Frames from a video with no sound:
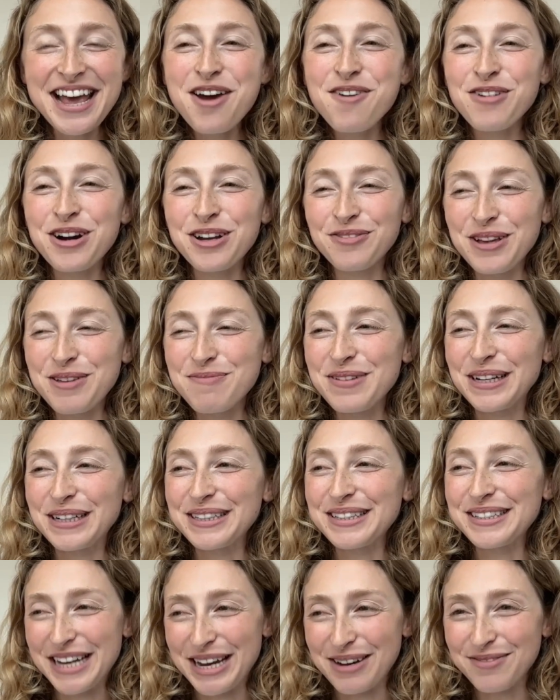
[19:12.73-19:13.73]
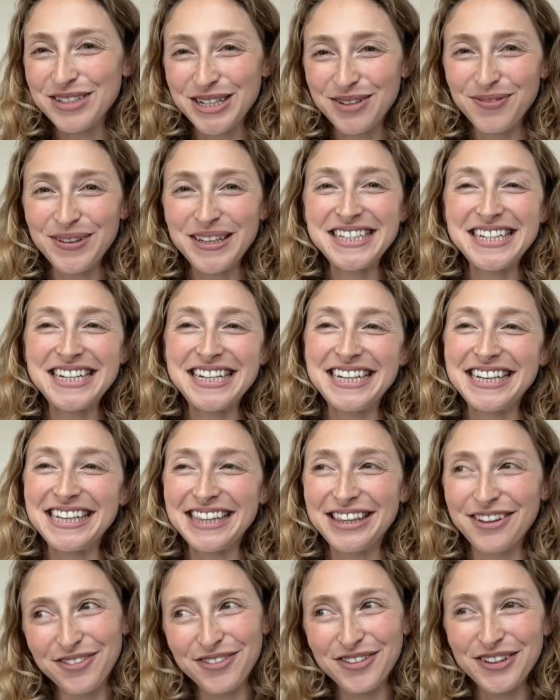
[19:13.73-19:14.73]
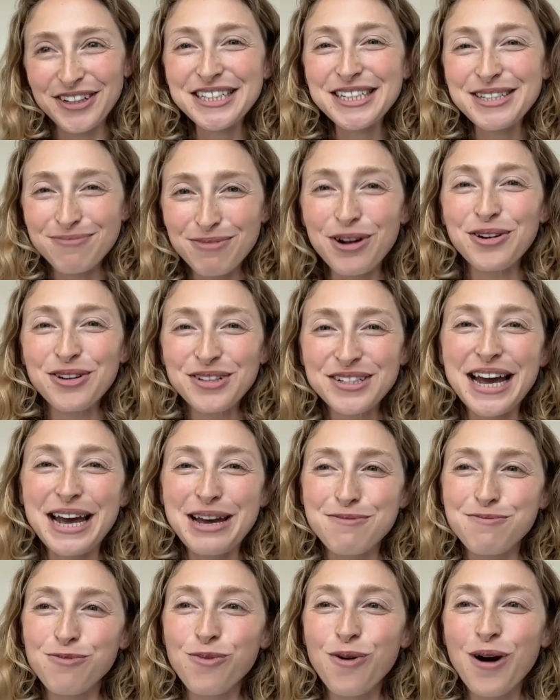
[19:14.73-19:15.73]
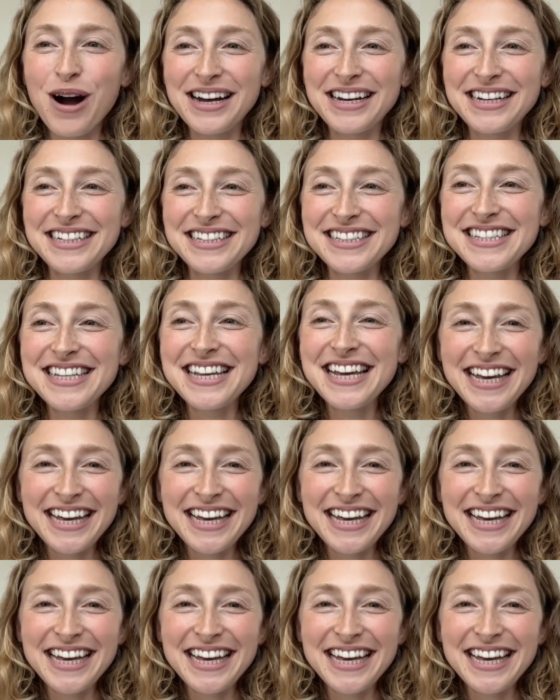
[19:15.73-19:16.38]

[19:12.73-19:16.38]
When we built JamGPT, the first prototype was